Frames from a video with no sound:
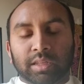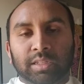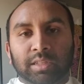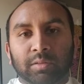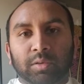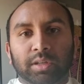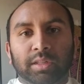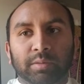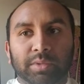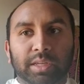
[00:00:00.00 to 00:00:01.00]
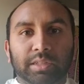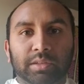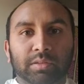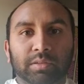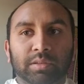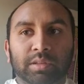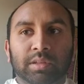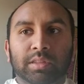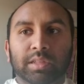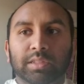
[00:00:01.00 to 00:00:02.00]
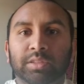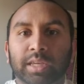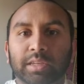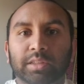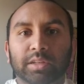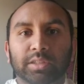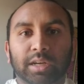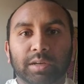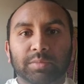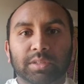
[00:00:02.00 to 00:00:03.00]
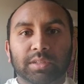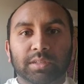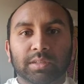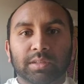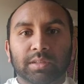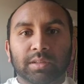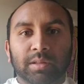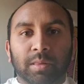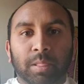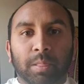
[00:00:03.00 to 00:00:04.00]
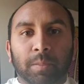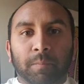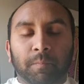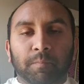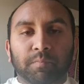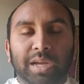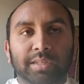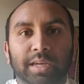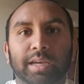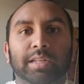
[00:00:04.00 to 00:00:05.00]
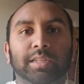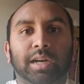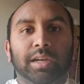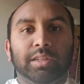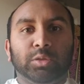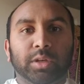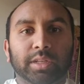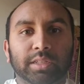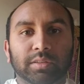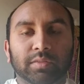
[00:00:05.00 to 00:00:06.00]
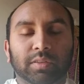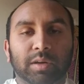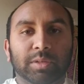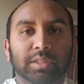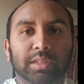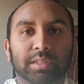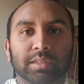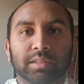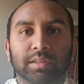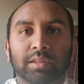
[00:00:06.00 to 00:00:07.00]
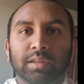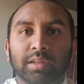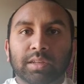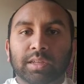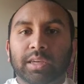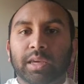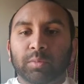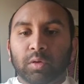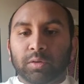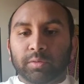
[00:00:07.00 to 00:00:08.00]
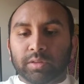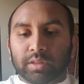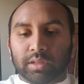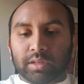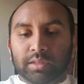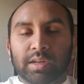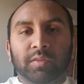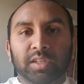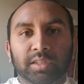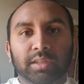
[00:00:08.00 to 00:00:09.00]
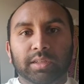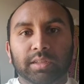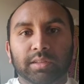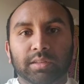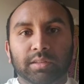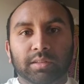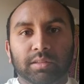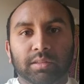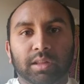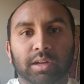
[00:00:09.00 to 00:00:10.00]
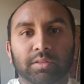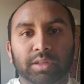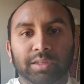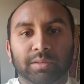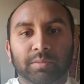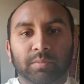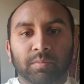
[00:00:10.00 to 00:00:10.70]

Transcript: they still want to eliminate you. You're taking their jobs. My dad is a highly trained pharmacist. He came over with the diversity lottery,